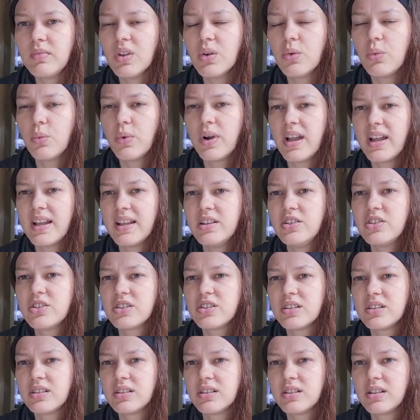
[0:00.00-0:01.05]
wedge
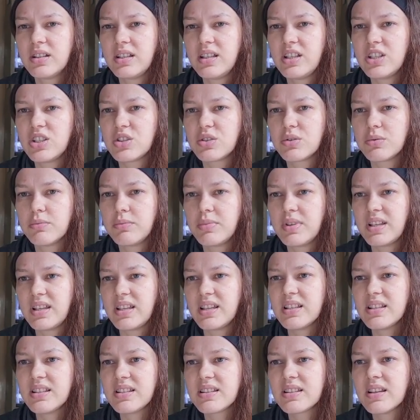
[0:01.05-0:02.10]
each
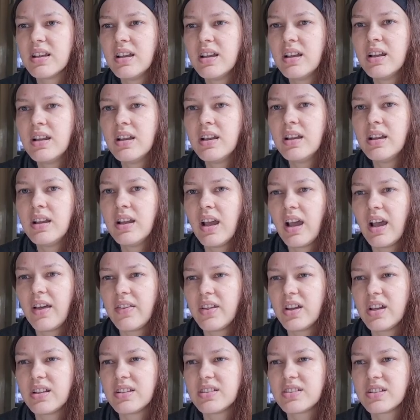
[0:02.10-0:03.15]
piece, and
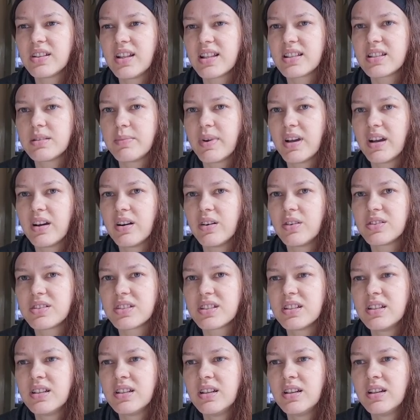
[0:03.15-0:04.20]
then so that's about
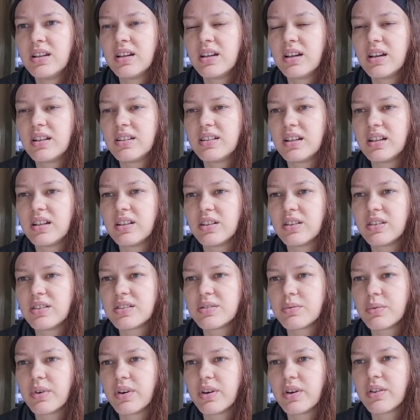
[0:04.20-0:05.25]
$1
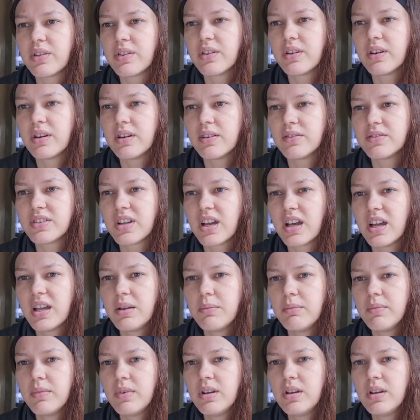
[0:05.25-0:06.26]
worth of time.